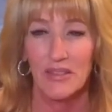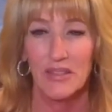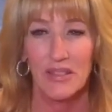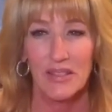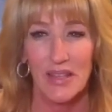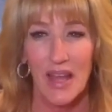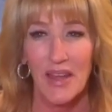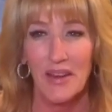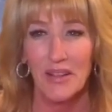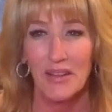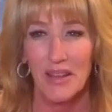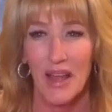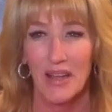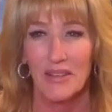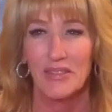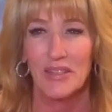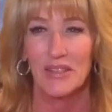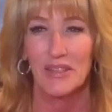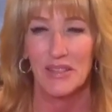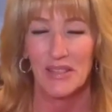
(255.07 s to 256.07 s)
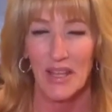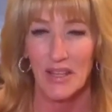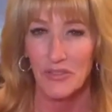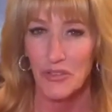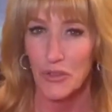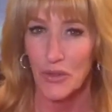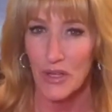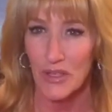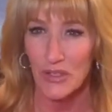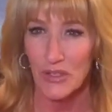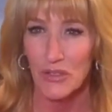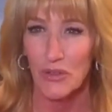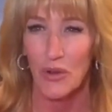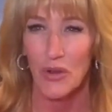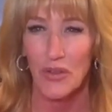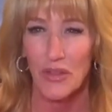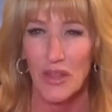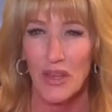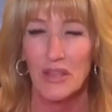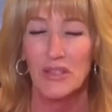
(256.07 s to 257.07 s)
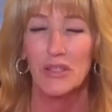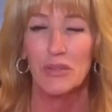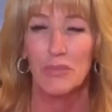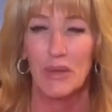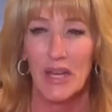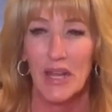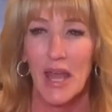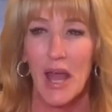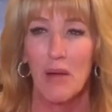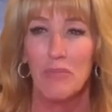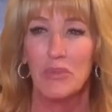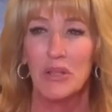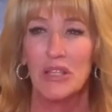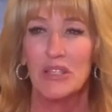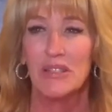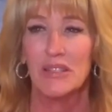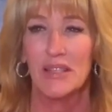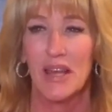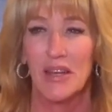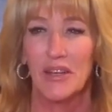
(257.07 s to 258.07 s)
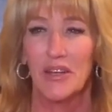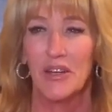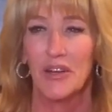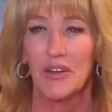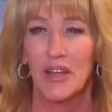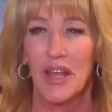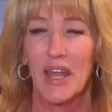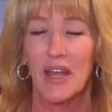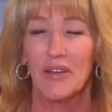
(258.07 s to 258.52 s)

instead elected centrist Northeast Minneapolis Senator